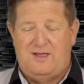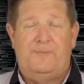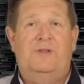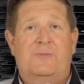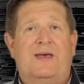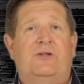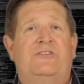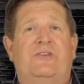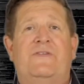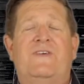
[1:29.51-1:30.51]
But metal
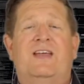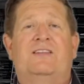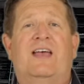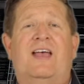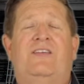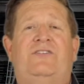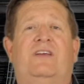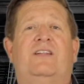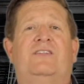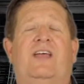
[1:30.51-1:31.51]
is a fantastic
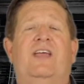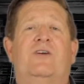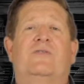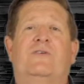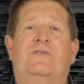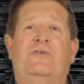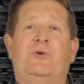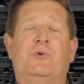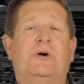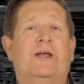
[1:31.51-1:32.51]
container for
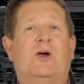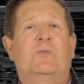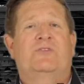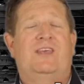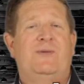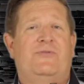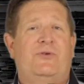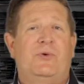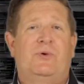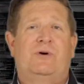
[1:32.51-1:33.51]
fuel. It helps keep
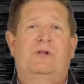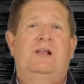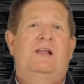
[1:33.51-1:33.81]
fuel